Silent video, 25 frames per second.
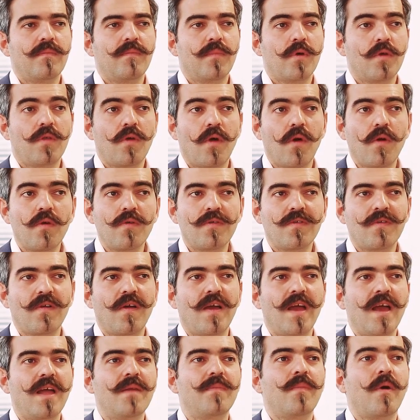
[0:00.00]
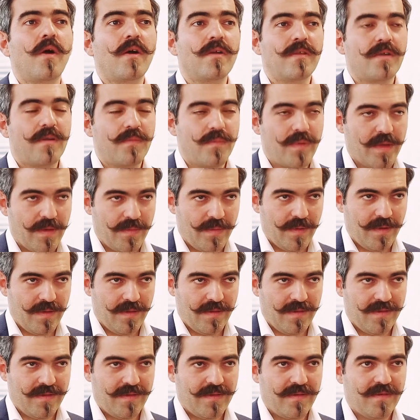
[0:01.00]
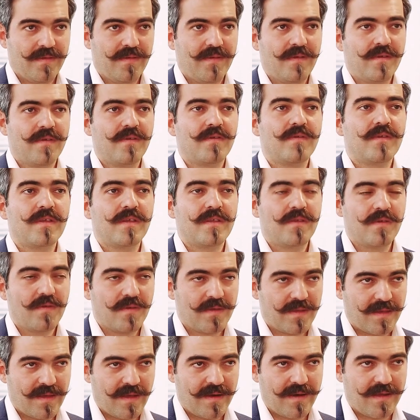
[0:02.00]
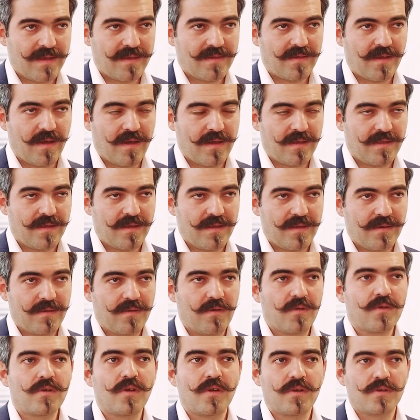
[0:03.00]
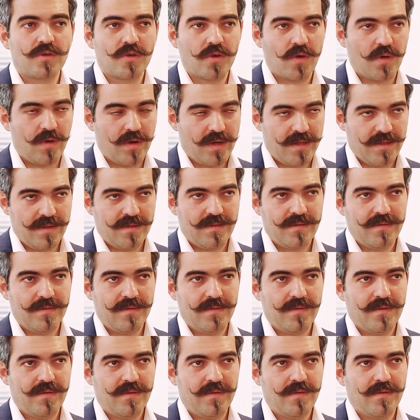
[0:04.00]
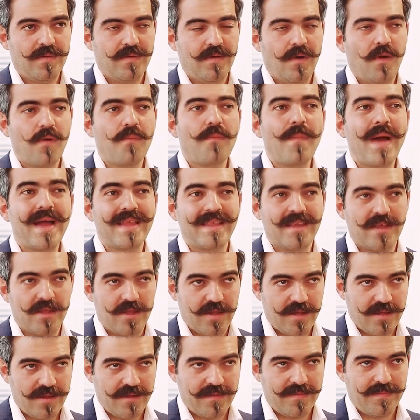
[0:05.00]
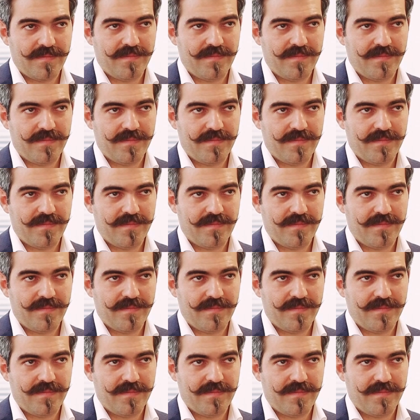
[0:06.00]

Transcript: but also help other people reduce their anxiety or control it or manage it.